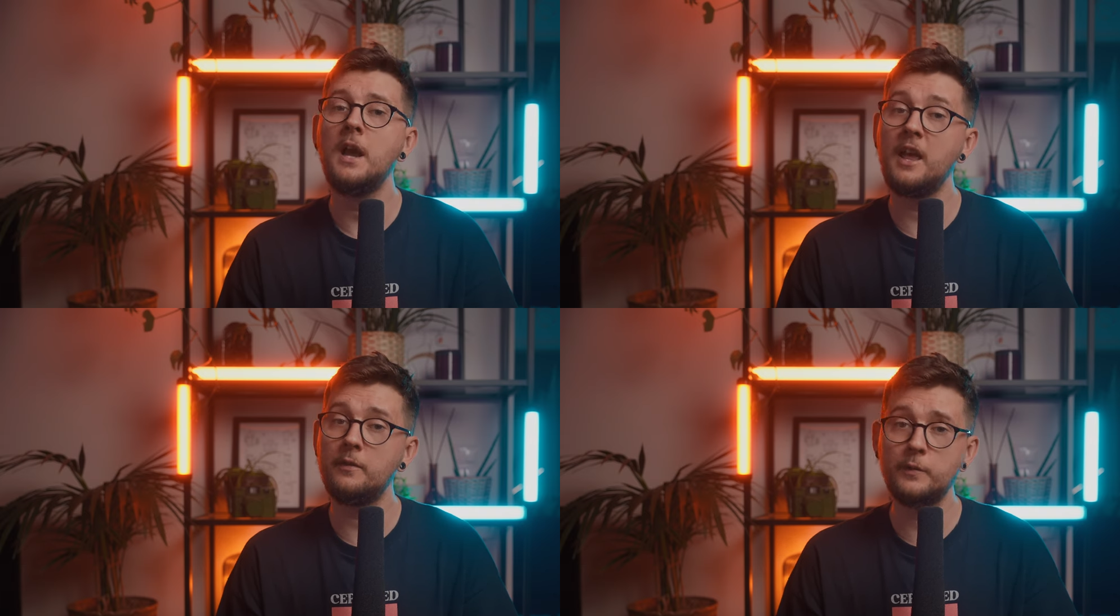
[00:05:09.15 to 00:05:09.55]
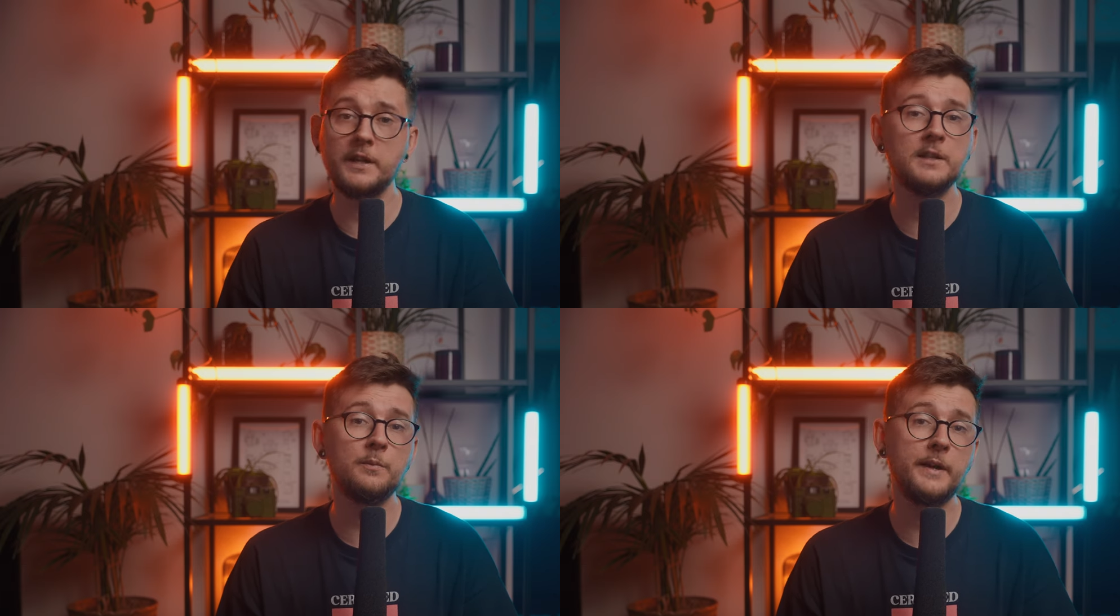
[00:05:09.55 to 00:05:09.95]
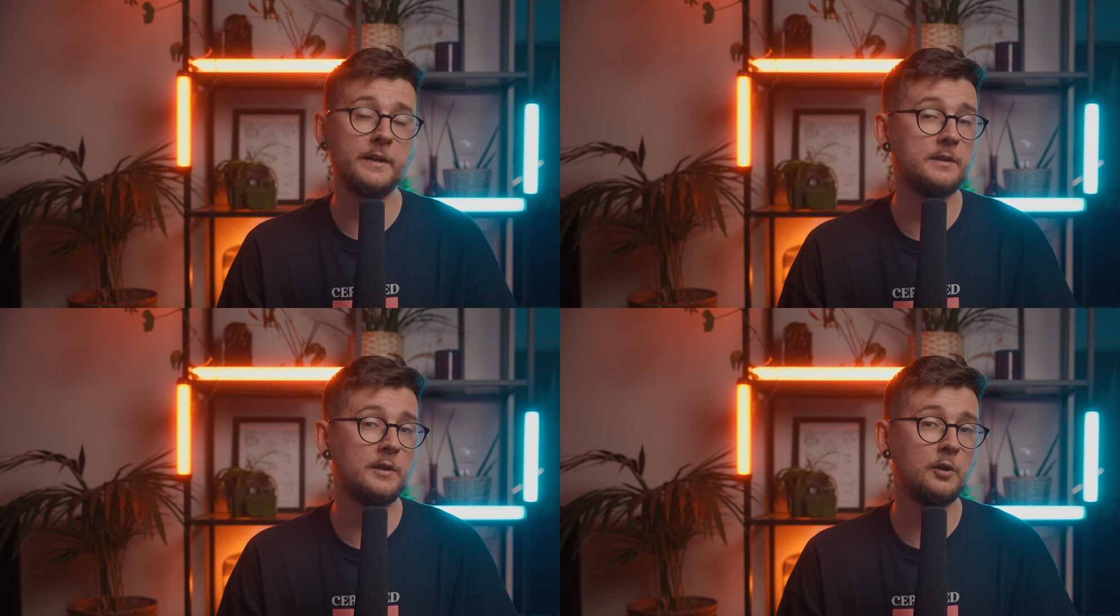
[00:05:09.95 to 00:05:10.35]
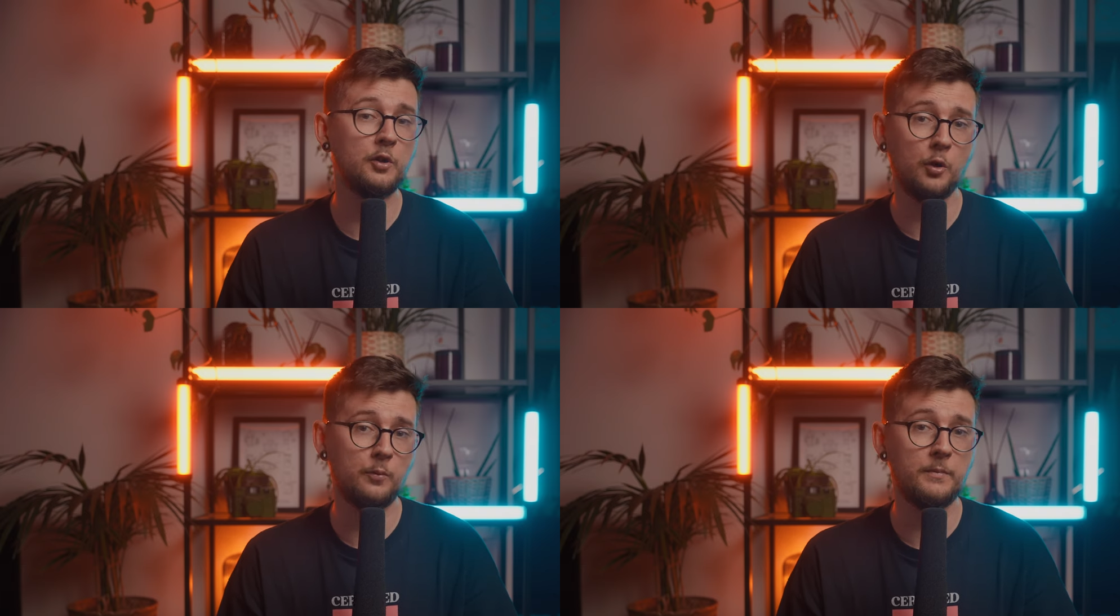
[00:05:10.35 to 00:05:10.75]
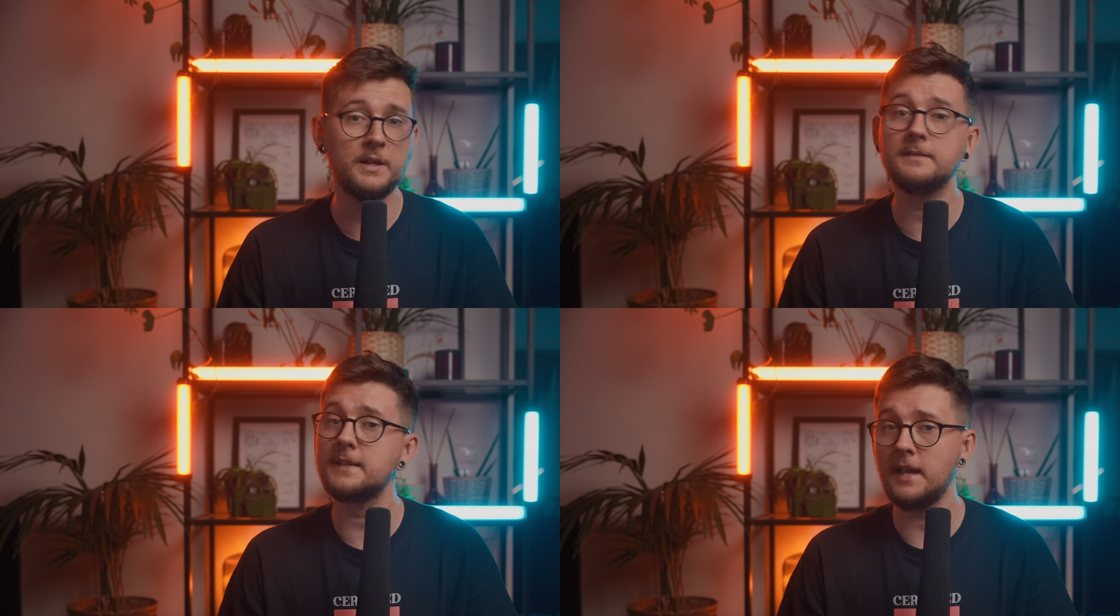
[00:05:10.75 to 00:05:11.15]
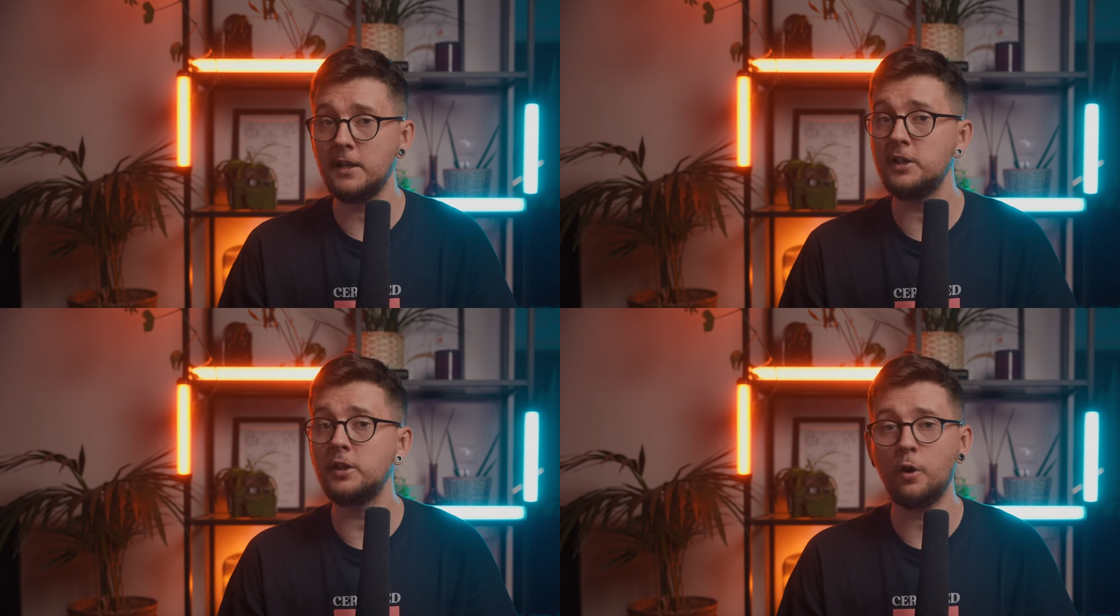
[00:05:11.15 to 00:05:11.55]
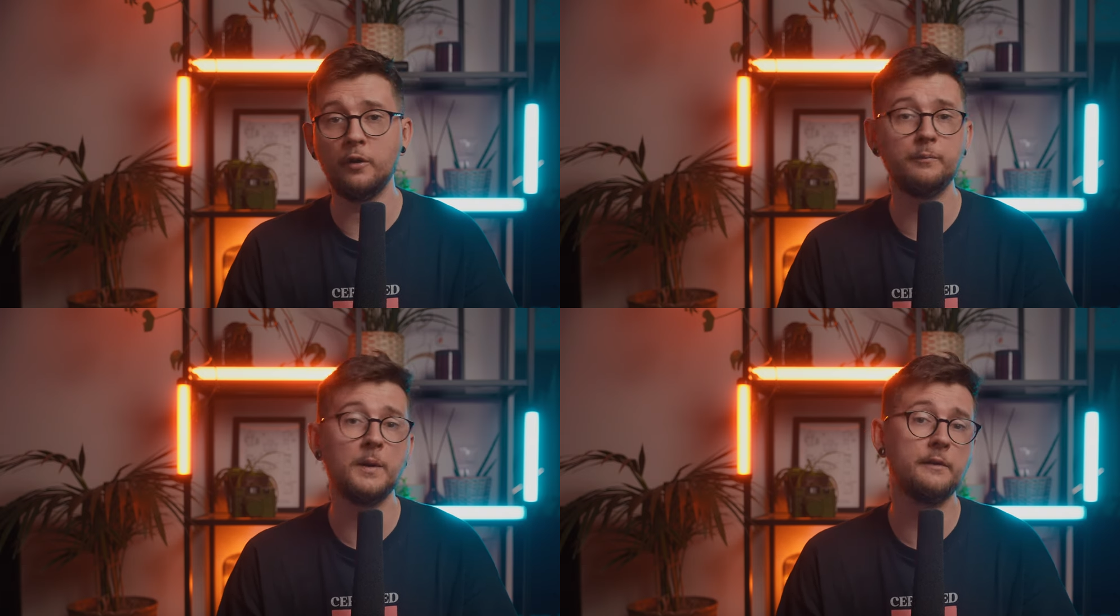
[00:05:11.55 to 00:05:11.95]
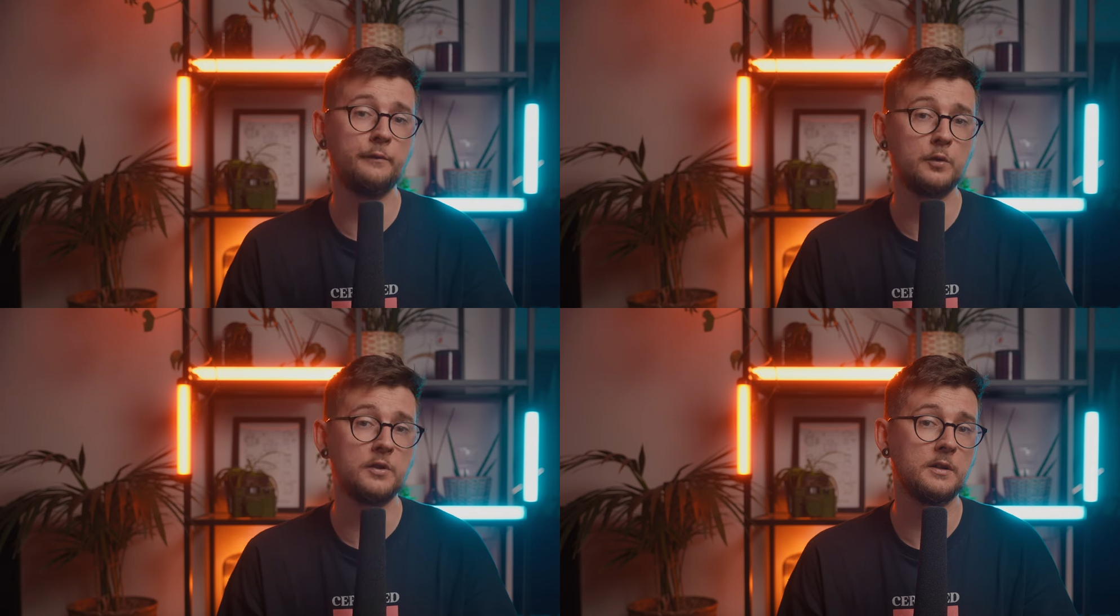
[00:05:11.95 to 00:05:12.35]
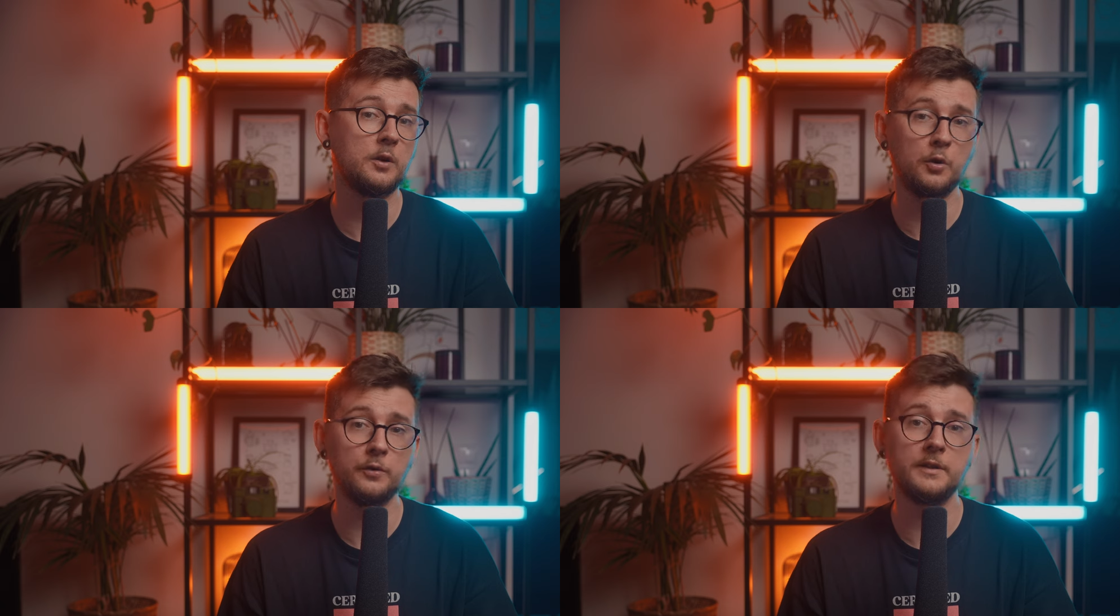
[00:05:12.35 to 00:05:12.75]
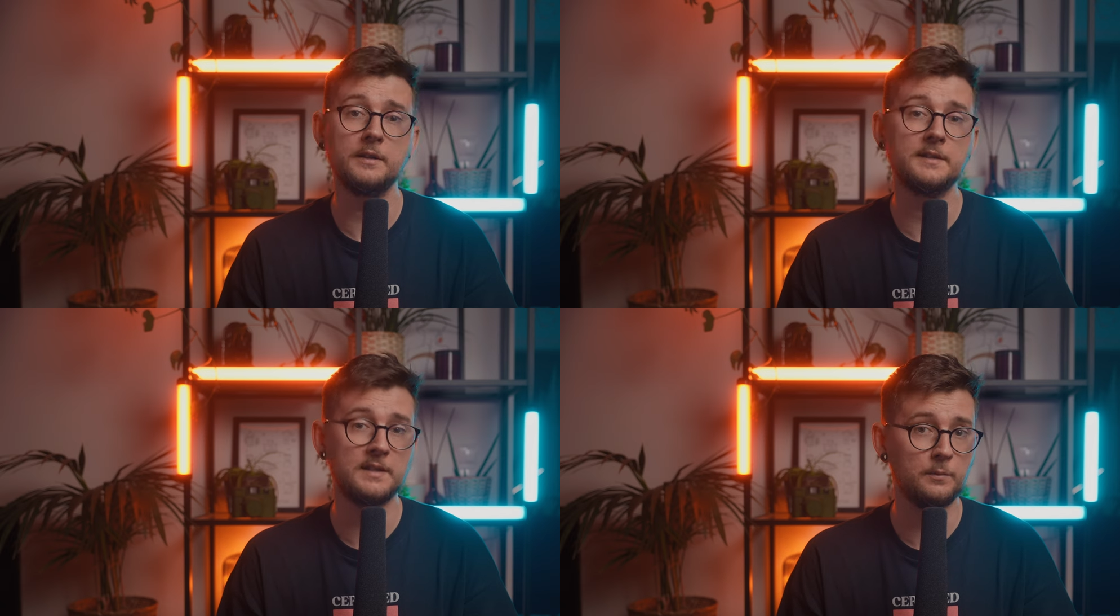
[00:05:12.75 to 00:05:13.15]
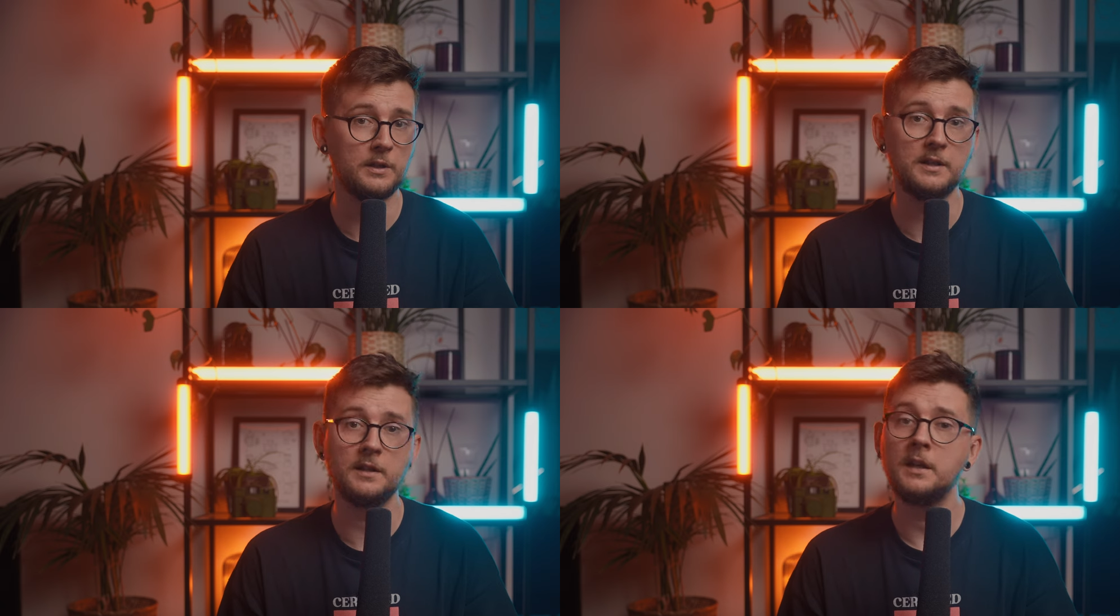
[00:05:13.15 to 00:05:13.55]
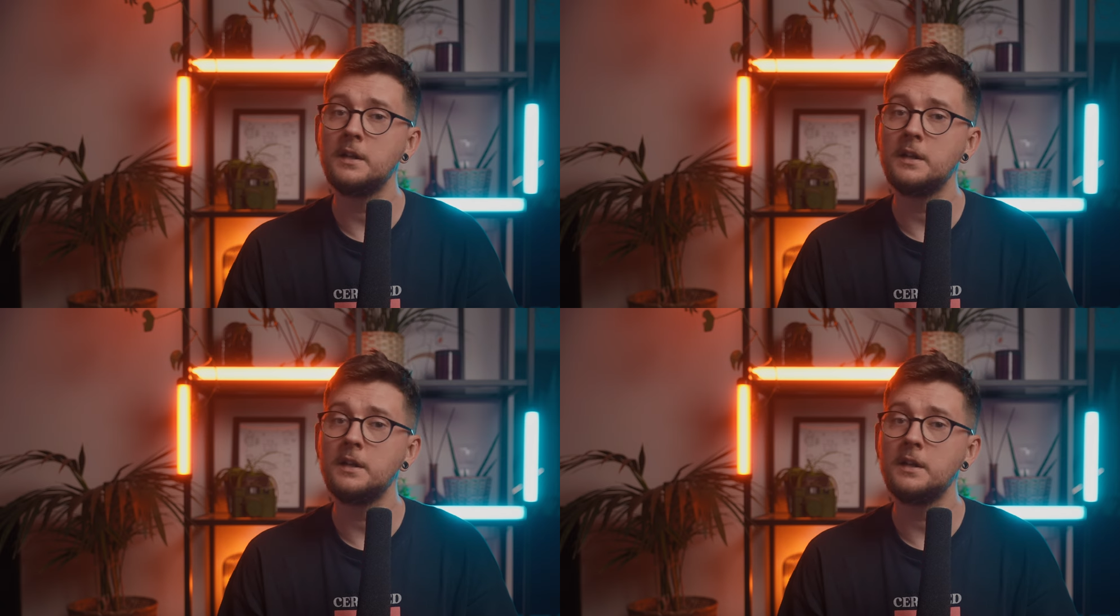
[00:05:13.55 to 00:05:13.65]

and ring the bell so you don't miss any of my future content similar